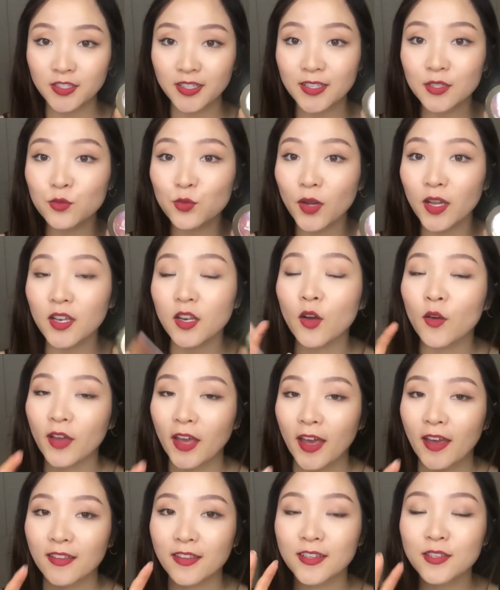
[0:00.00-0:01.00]
This one,
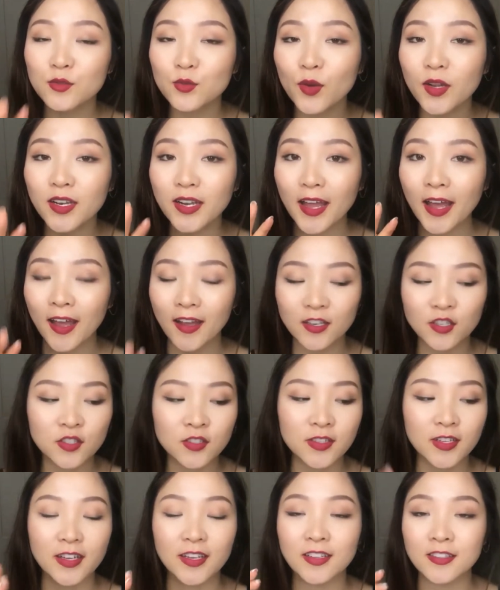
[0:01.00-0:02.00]
okay, this one
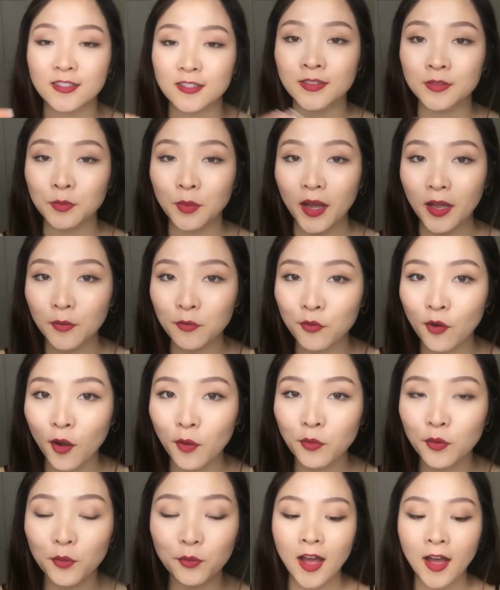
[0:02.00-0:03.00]
actually is my
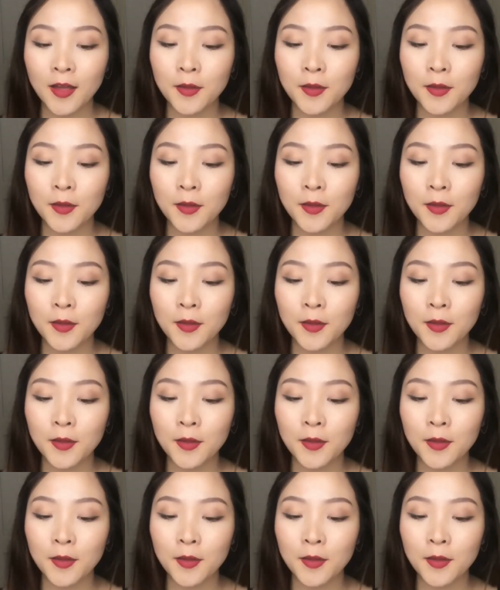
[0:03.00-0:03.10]
problem.